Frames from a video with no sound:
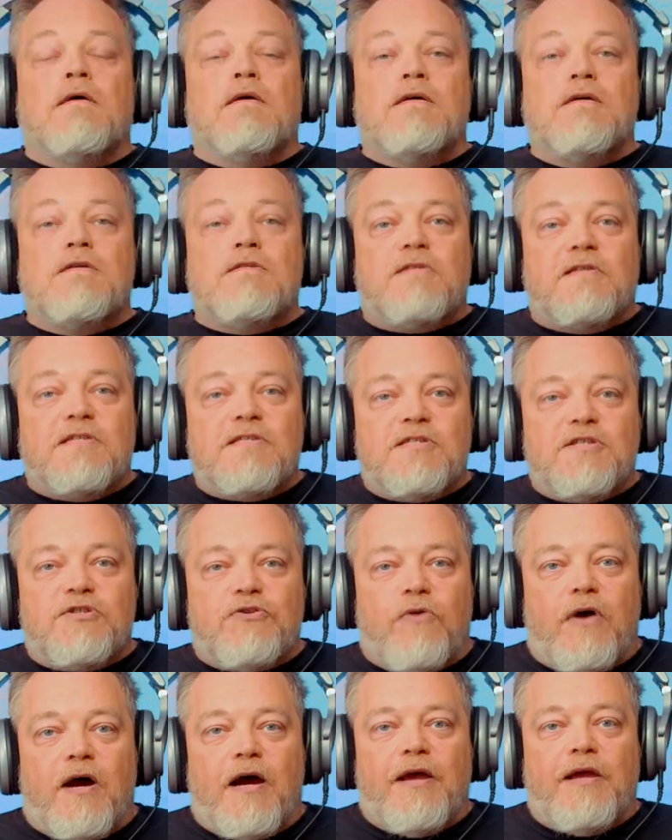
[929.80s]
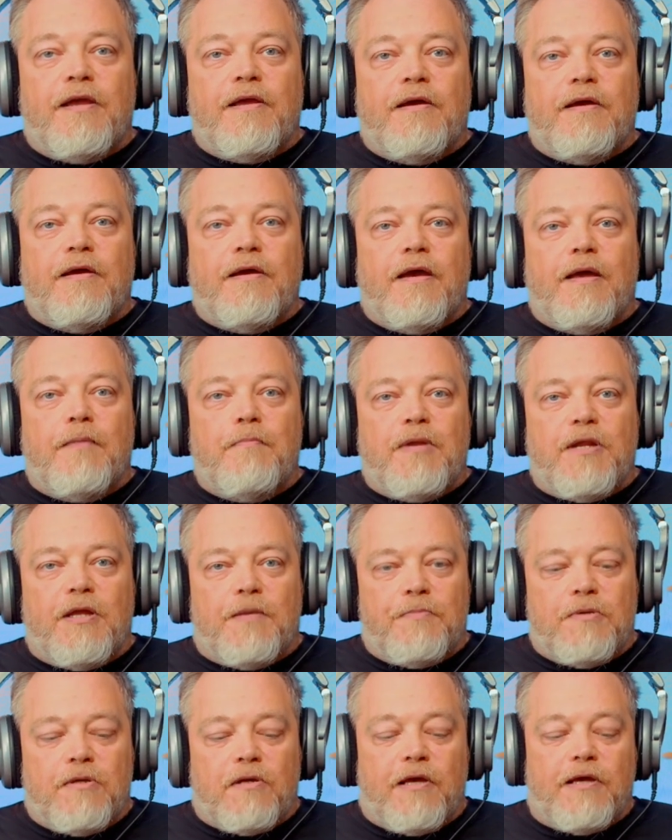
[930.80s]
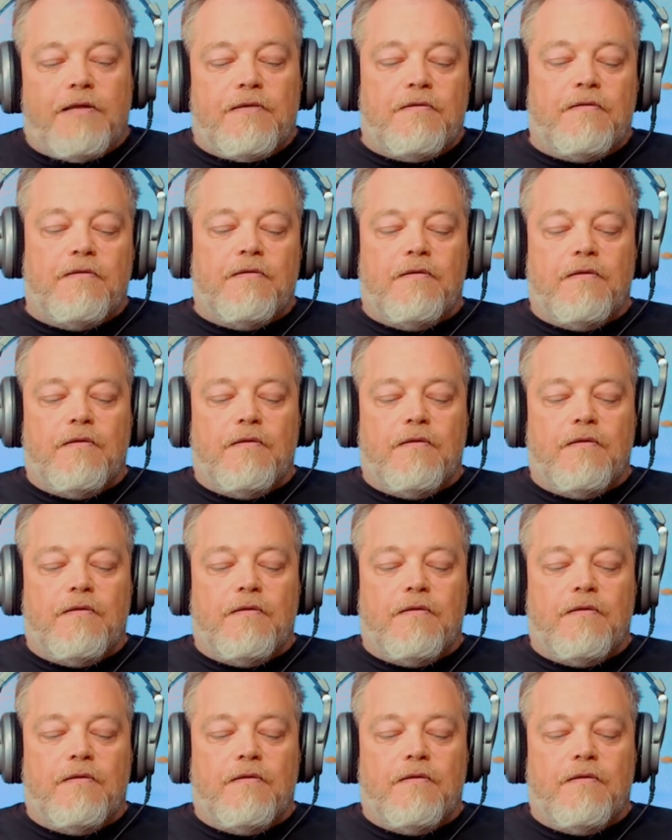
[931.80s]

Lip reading: So let's try and manipulate